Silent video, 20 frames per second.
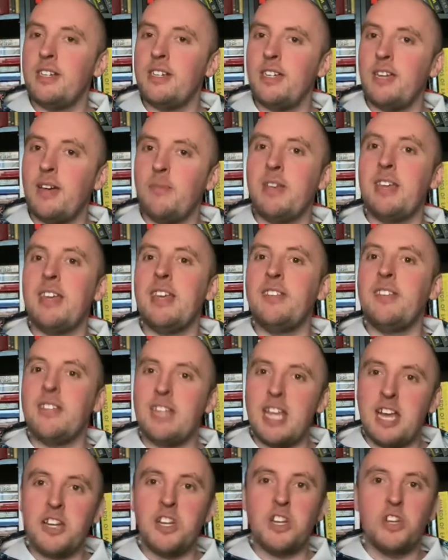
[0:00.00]
I mean, he's
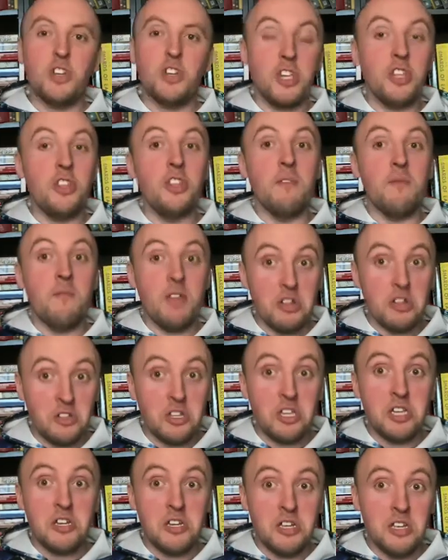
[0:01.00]
technically the
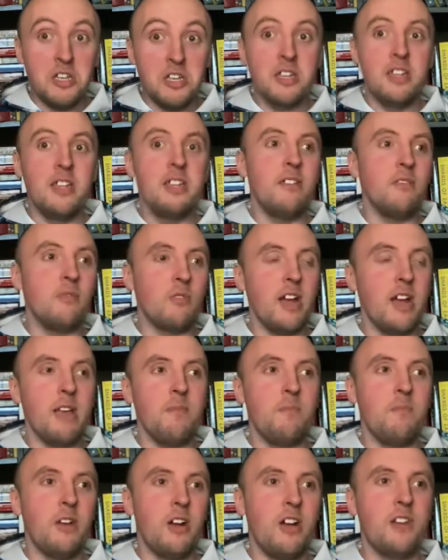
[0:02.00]
villain, right?
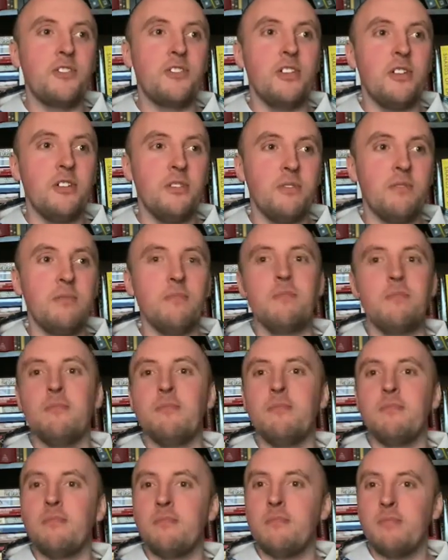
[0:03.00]
But also,
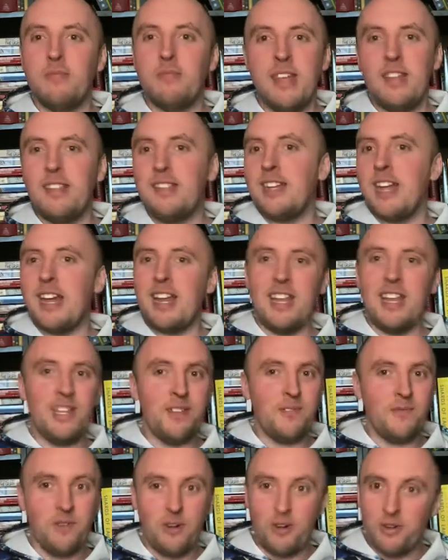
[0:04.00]
it's not his
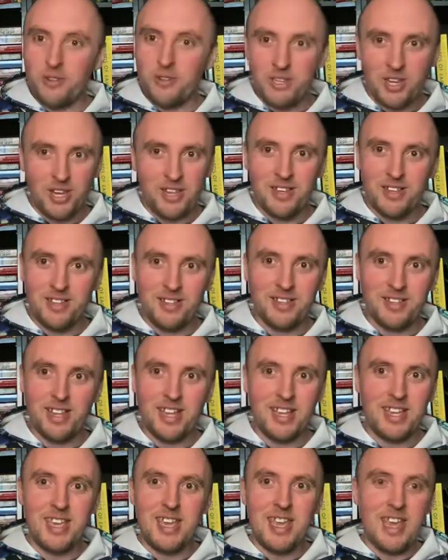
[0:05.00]
fault.
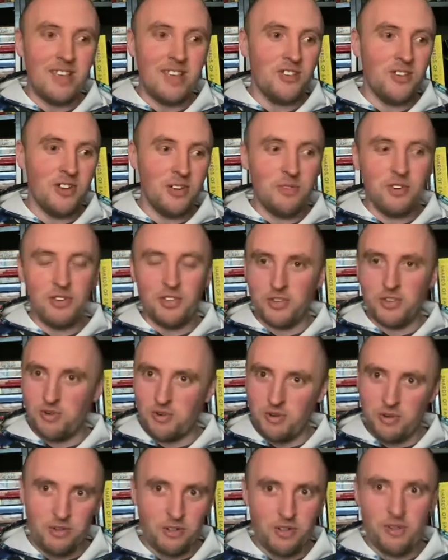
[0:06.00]
Like, he has no
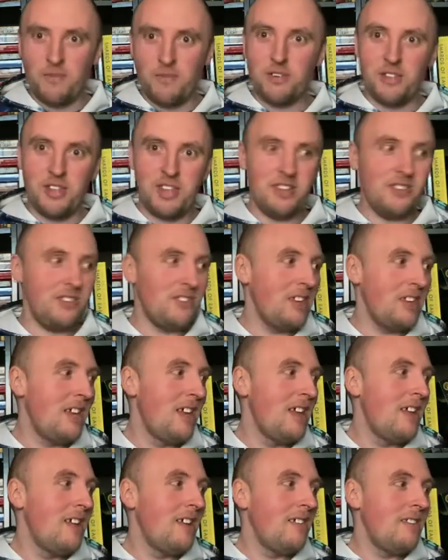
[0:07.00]
control over this.
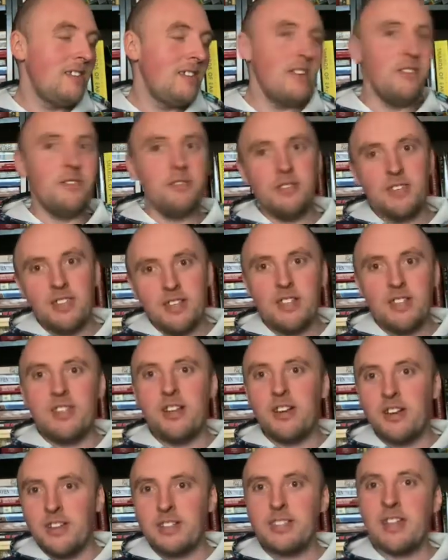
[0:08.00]
So
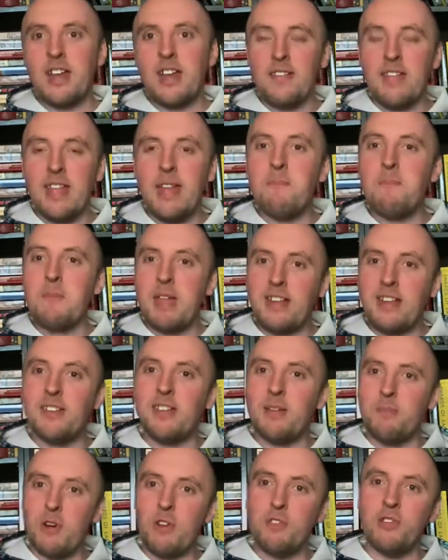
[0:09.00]
there is kind of that mixed
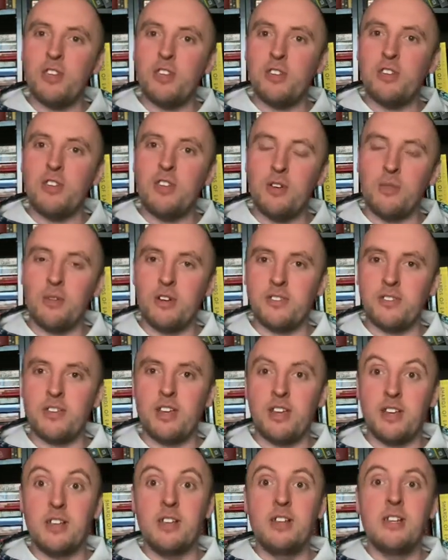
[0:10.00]
emotion too, where it's
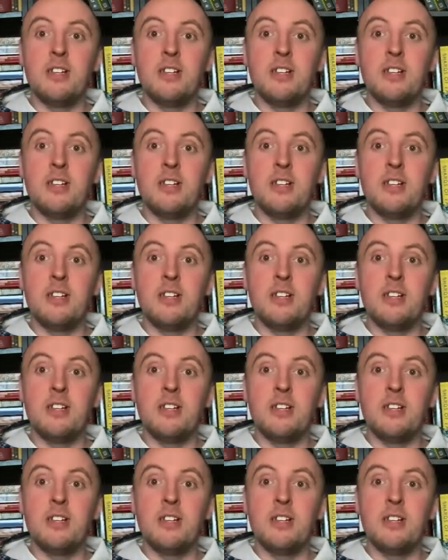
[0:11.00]
like,